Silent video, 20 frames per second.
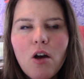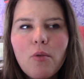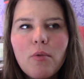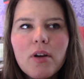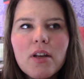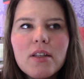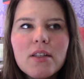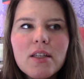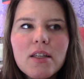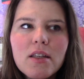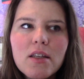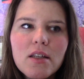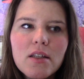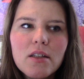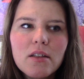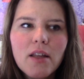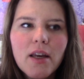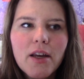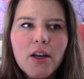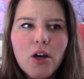What does he need
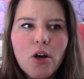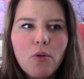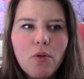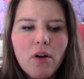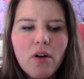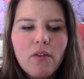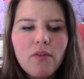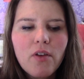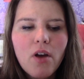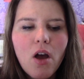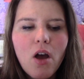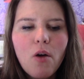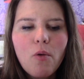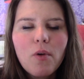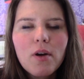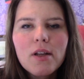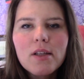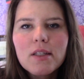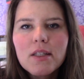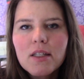to let go of?
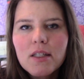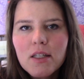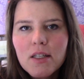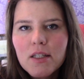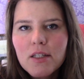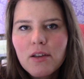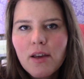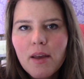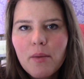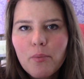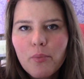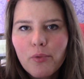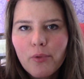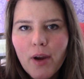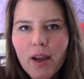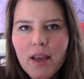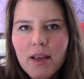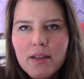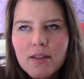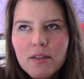What does he need to
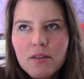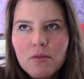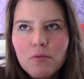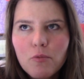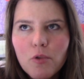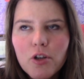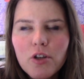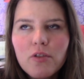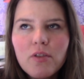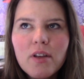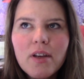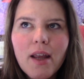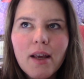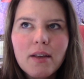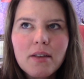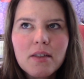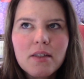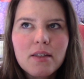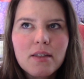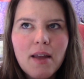embrace? What are the
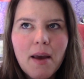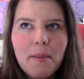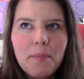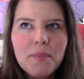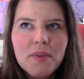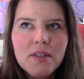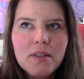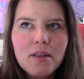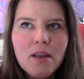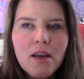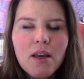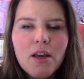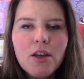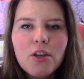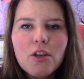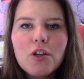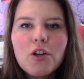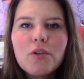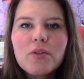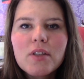next steps?
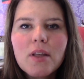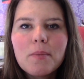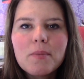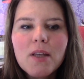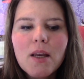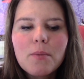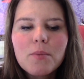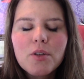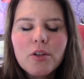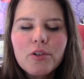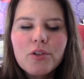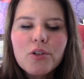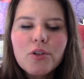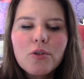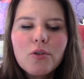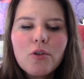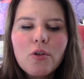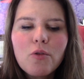You know, sometimes I'll do,